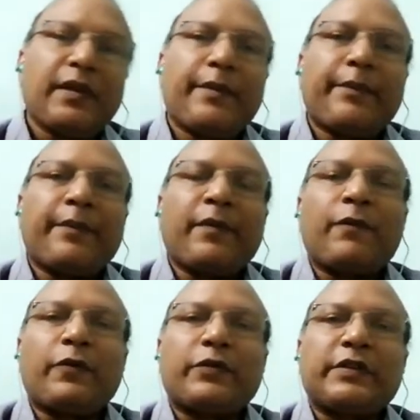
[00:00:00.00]

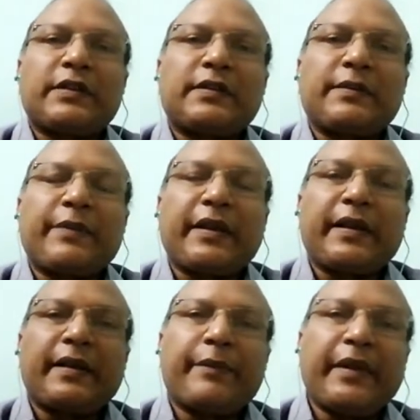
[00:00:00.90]
forces,
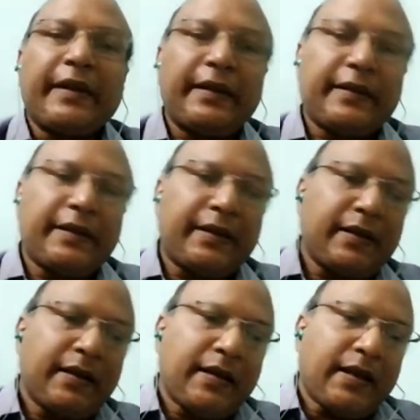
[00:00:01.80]

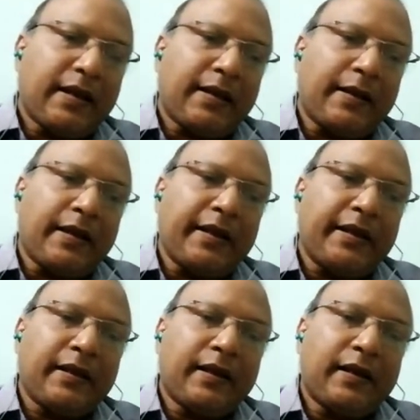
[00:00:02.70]
uh, e-
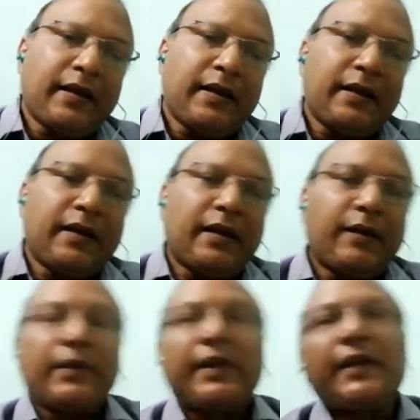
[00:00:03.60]

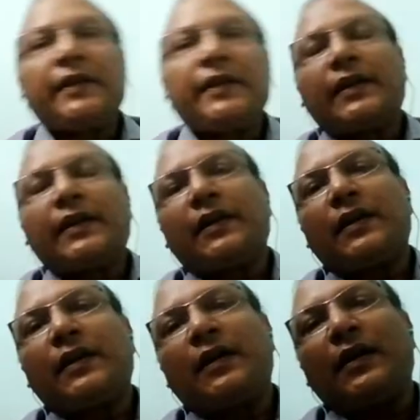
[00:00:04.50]
bringing the
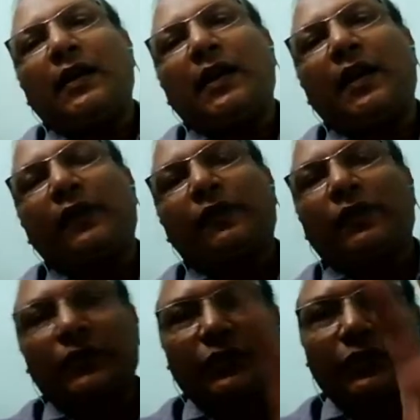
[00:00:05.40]
electrons
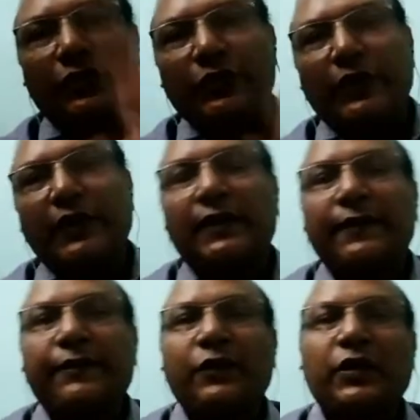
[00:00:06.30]
together, okay,
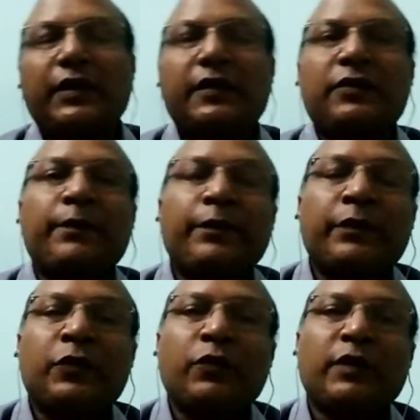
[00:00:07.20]

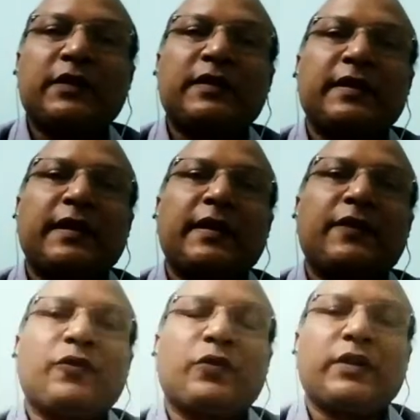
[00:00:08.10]
towards the nucleus.
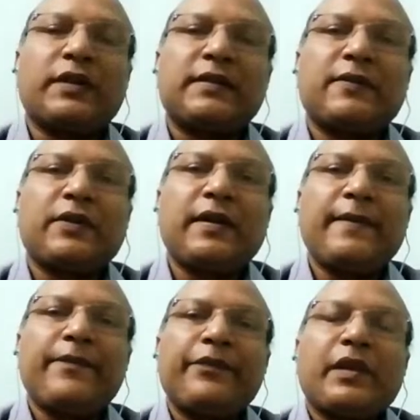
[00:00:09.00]
Okay.
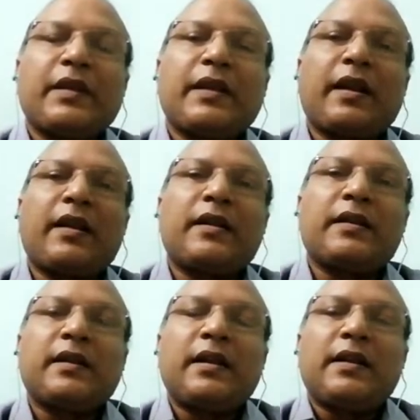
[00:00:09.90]
There are,
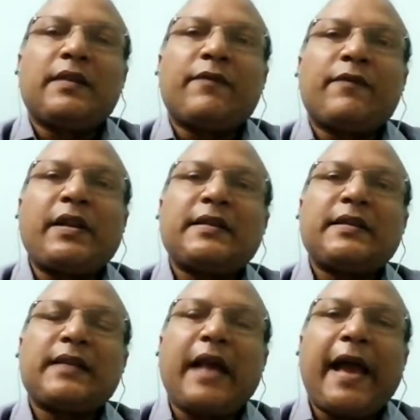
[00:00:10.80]
one is
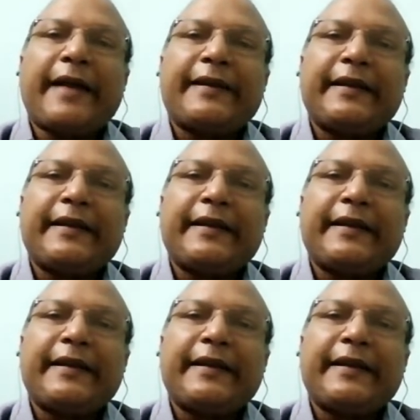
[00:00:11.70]
acting